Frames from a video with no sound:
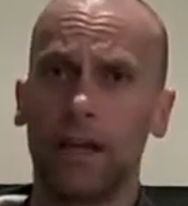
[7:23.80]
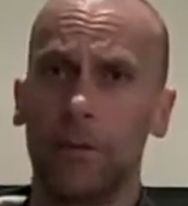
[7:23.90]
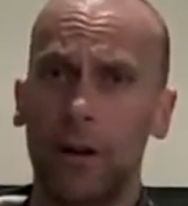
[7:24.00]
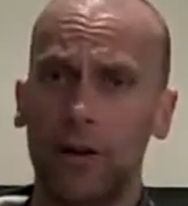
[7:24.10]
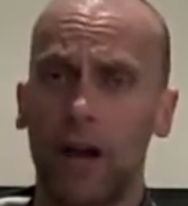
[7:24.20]

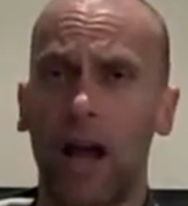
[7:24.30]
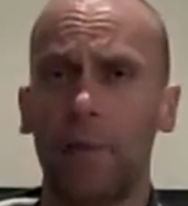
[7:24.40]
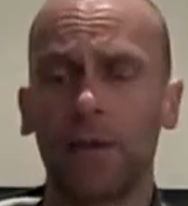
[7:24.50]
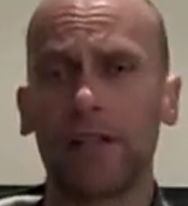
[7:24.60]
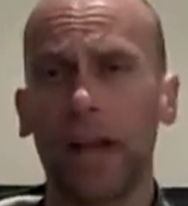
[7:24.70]
Depending on
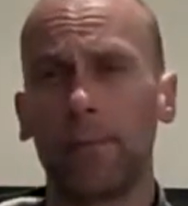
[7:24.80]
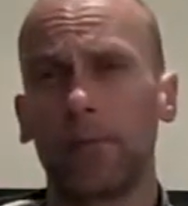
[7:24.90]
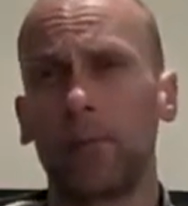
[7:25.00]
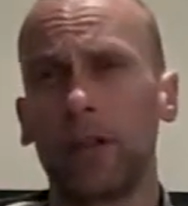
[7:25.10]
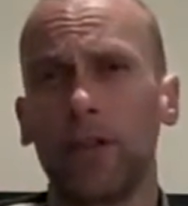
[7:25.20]
how many
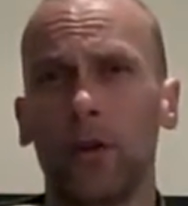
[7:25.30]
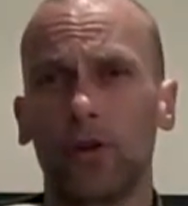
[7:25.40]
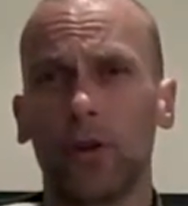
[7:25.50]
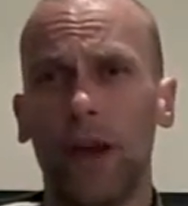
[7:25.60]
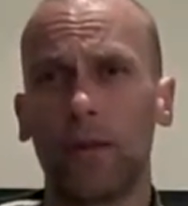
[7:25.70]
times a week you're
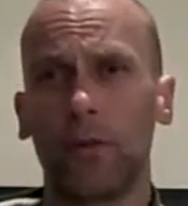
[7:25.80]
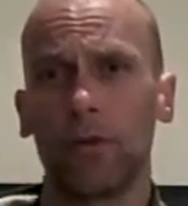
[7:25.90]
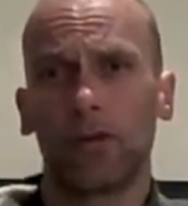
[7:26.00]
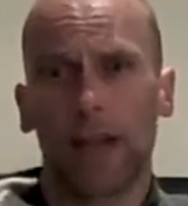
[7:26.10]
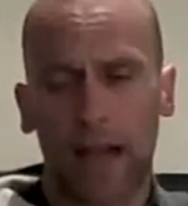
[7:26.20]
training
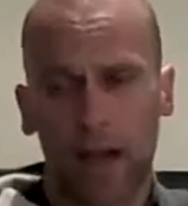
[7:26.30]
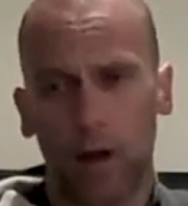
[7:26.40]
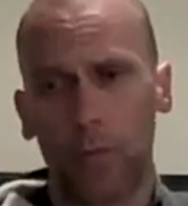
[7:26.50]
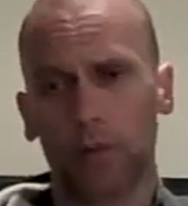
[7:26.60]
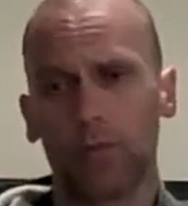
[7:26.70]
with us,
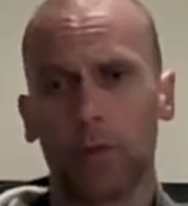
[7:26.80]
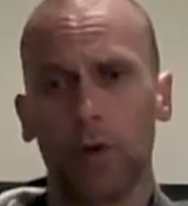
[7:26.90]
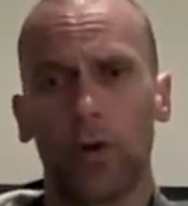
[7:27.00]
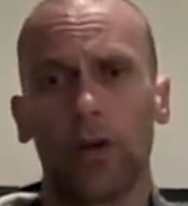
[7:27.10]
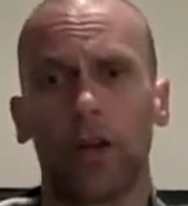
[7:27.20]
how much
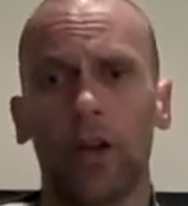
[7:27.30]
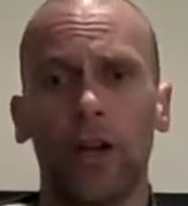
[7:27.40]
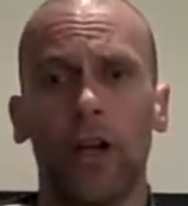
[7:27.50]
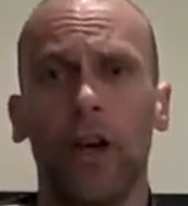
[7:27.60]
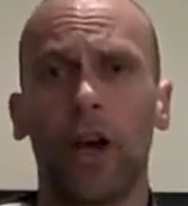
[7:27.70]
work
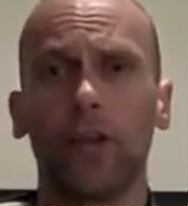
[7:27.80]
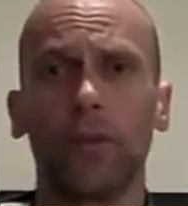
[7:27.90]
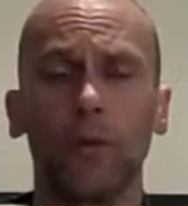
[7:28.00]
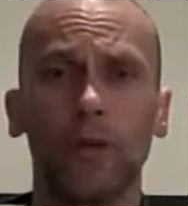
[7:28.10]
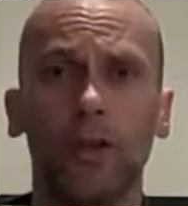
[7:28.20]

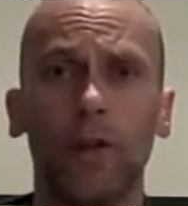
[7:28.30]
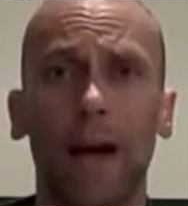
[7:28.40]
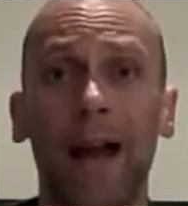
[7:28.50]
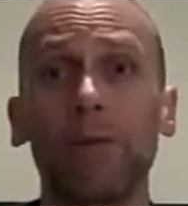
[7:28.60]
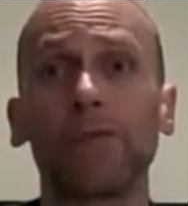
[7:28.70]
you will do
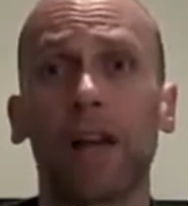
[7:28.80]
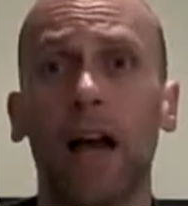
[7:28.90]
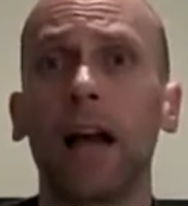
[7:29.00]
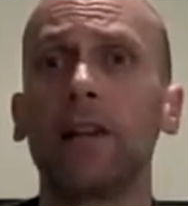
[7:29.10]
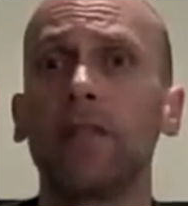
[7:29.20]

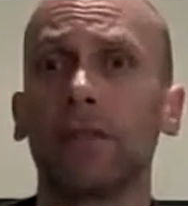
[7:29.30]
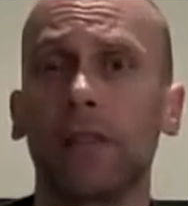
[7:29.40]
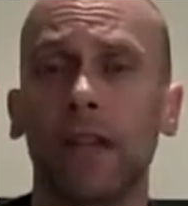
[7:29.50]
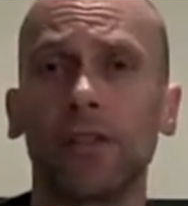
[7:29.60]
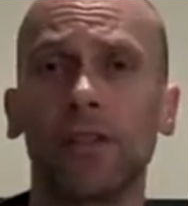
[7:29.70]
outside of the
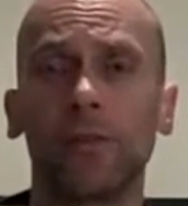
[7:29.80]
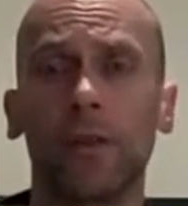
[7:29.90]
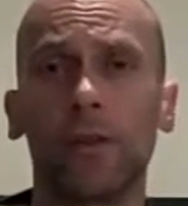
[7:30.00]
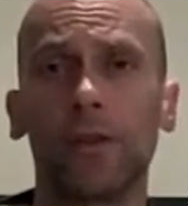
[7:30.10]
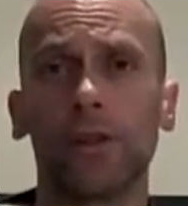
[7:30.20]
sessions
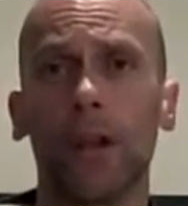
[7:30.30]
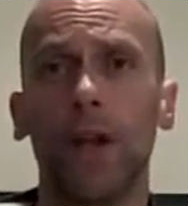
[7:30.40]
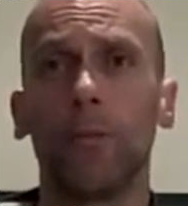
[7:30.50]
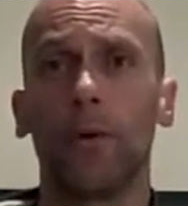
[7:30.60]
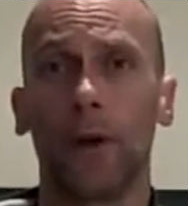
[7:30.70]
with us.
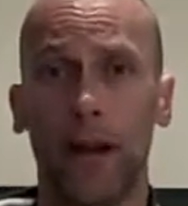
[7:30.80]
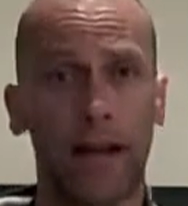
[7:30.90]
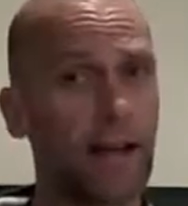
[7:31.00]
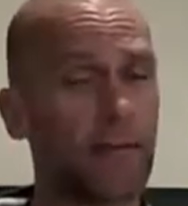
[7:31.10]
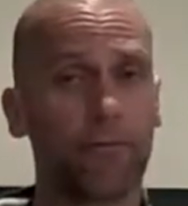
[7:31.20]
But
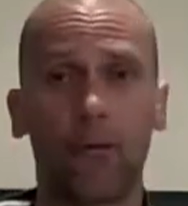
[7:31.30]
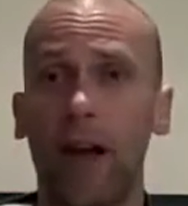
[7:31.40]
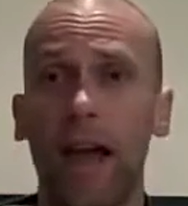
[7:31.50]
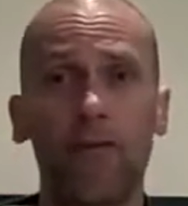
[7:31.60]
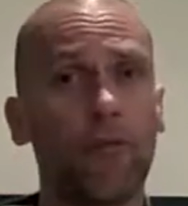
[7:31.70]
for
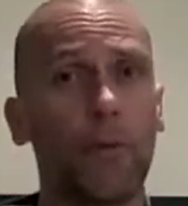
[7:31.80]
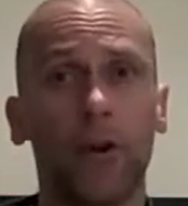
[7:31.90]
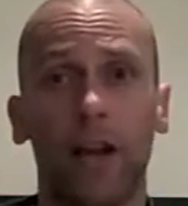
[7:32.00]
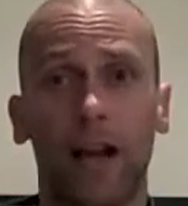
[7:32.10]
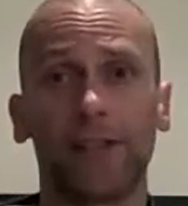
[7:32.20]

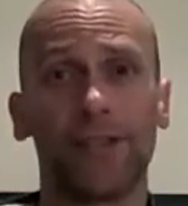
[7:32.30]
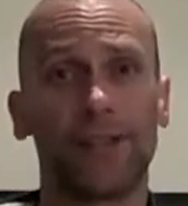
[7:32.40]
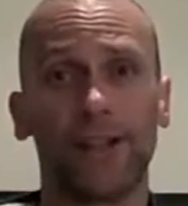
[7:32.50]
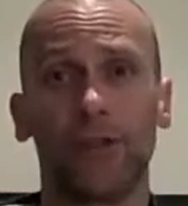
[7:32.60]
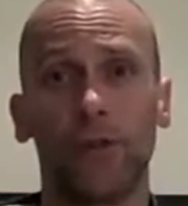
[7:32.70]
everybody, I
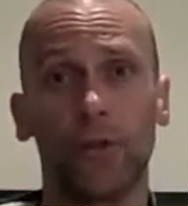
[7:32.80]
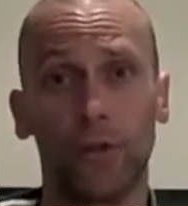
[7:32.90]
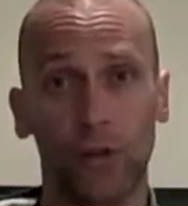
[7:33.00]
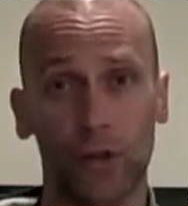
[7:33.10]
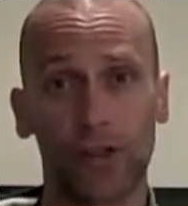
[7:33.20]
suggest you
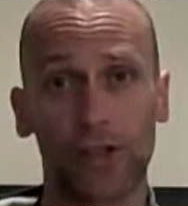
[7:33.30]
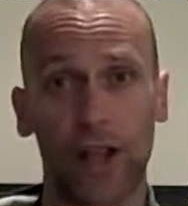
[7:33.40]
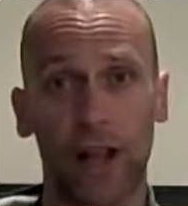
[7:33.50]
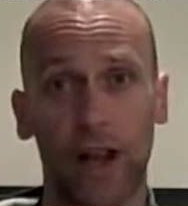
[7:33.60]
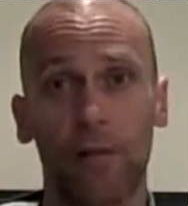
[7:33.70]
just
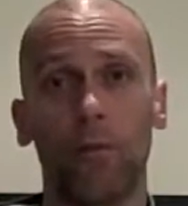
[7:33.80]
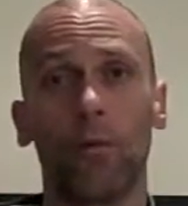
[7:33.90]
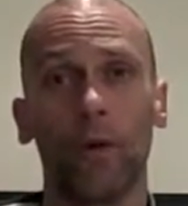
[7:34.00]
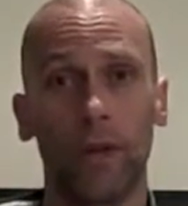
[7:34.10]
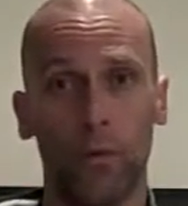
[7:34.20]
start
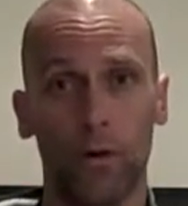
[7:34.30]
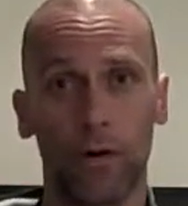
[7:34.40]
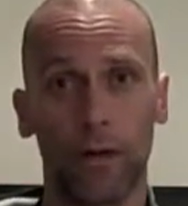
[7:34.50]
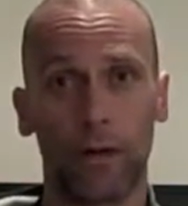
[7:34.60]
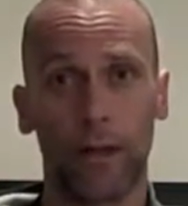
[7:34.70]
with a
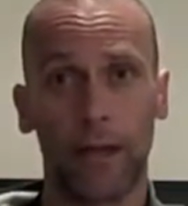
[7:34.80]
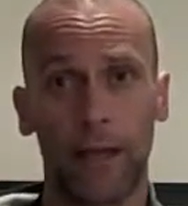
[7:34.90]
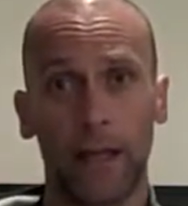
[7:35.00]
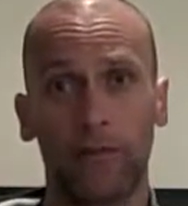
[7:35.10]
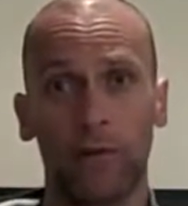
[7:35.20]
walk.
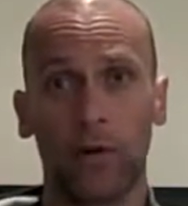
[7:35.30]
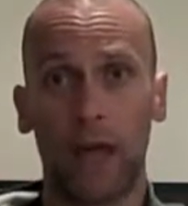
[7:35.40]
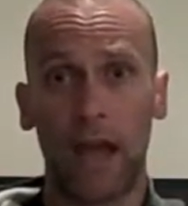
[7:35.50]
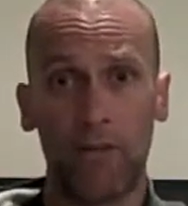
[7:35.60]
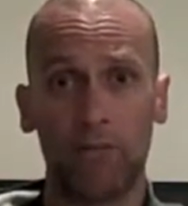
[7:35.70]
If
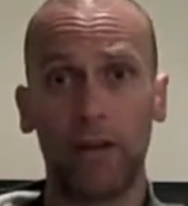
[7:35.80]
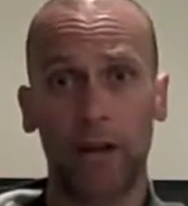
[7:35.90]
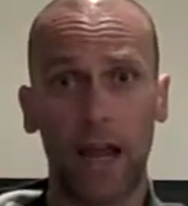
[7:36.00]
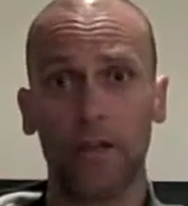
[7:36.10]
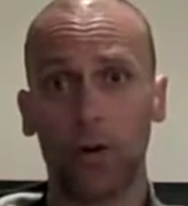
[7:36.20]
every
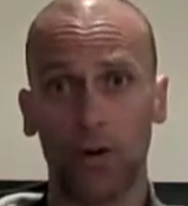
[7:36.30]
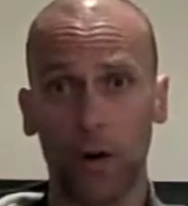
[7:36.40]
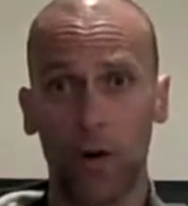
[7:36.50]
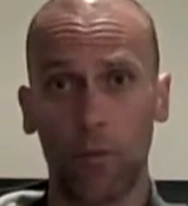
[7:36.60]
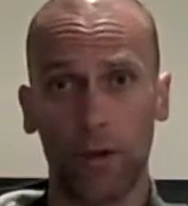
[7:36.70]
day you're
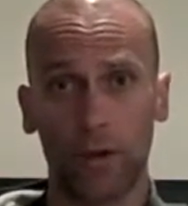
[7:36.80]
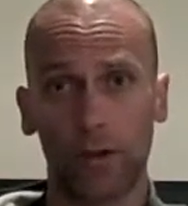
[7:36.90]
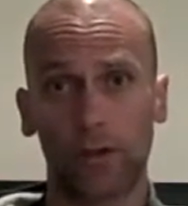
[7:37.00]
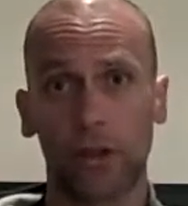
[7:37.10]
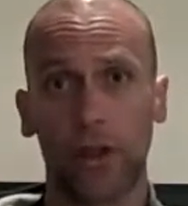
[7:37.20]
not with
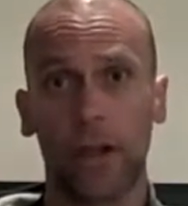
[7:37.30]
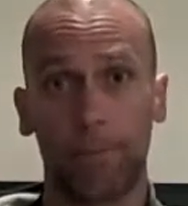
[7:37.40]
us,